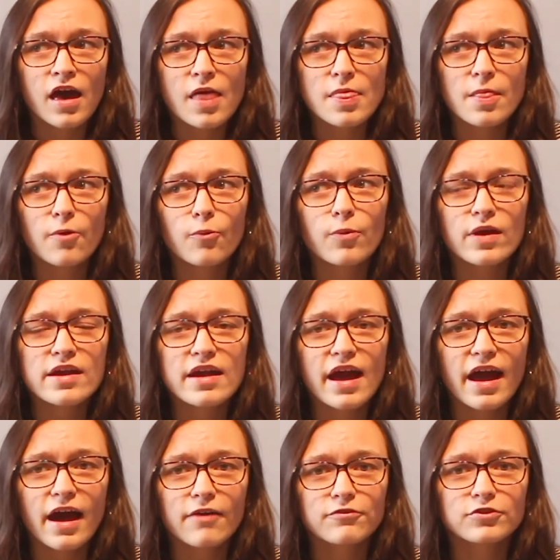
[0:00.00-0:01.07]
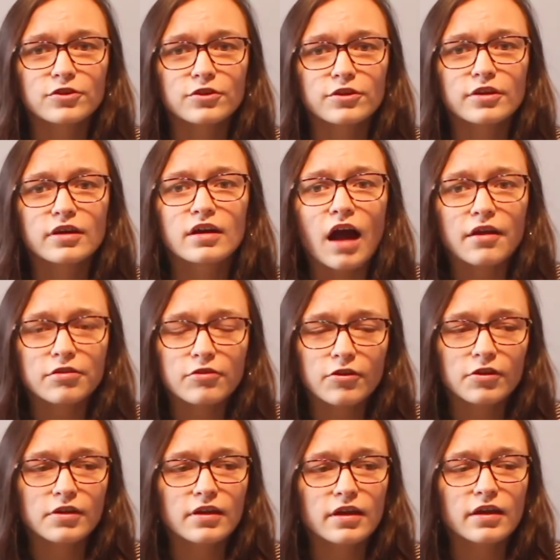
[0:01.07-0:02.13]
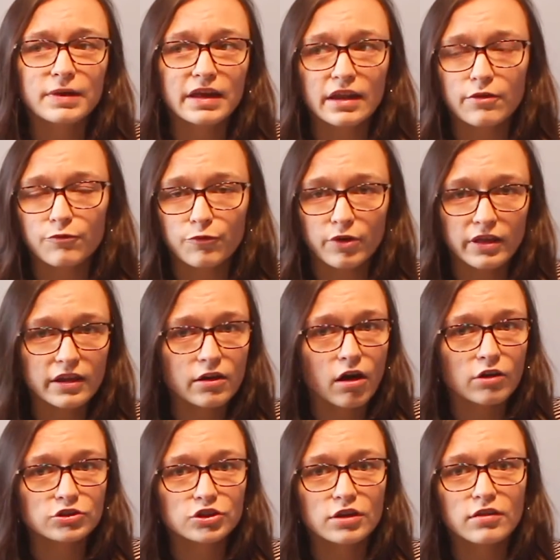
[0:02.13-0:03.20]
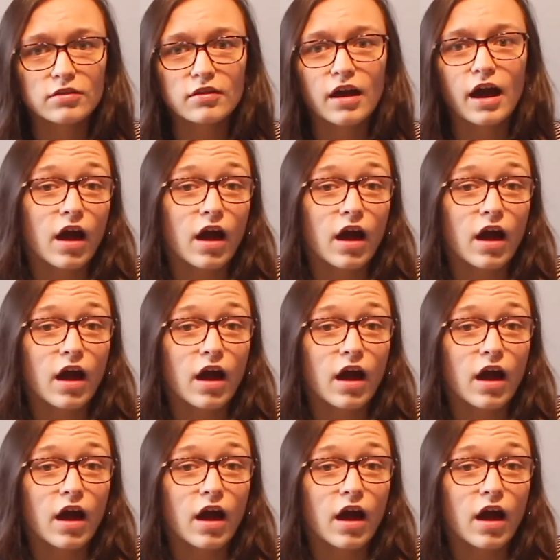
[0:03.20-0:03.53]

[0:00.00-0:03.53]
And the week after, I started getting really nauseous.